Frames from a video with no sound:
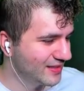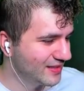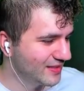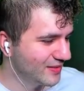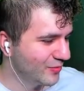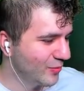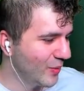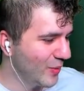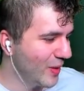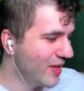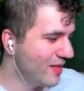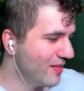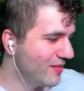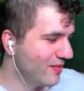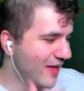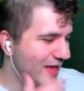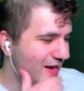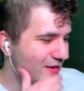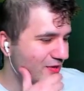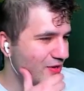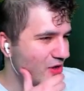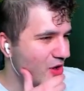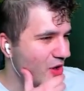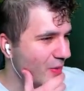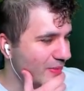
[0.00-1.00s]
Well, I
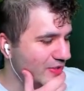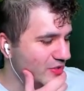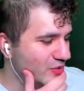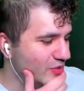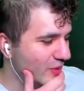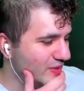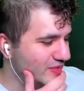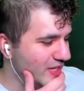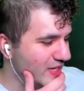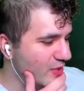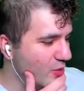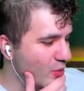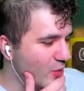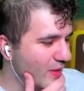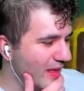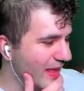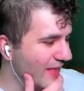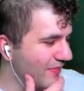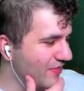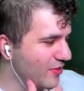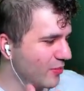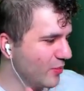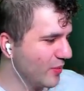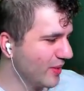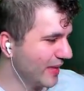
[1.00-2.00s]
don't know. I mean, do I take one? I
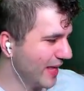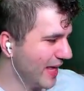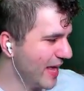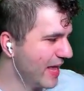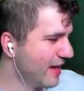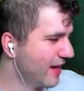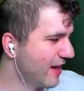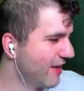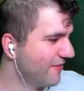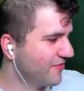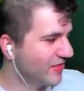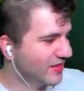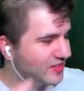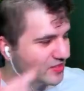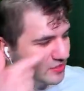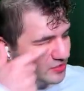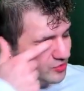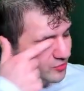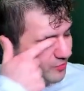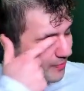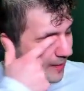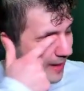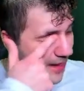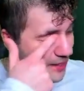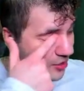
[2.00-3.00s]
think we can. If this is
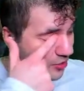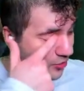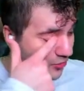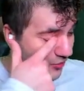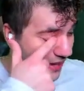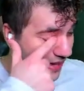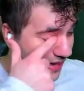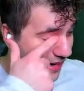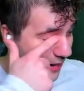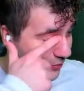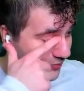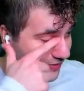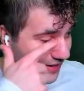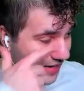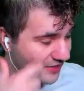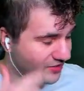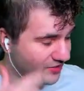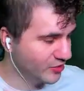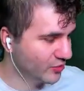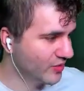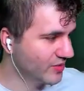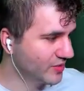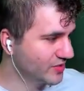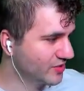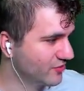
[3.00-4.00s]
mono red, I would not do
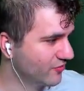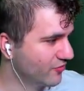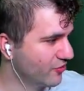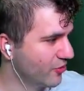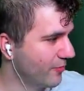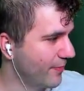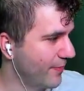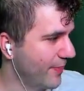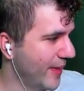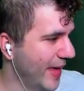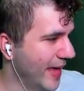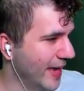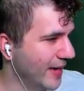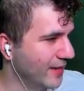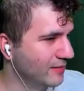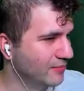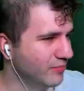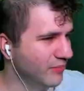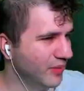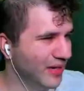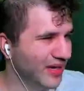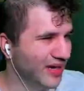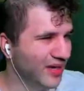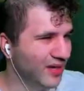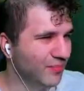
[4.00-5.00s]
this just for the pain,
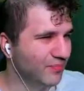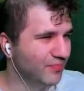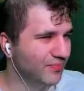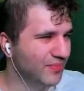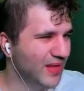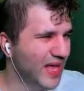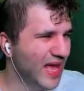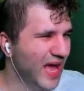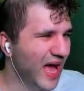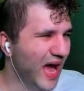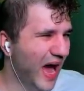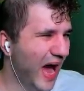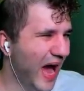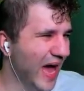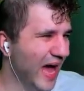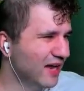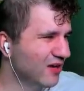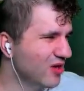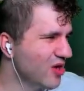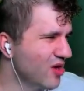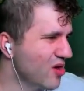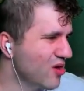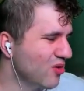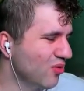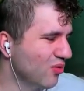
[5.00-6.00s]
but I don't
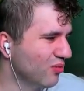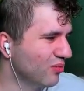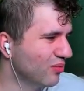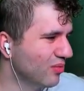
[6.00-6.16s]
know.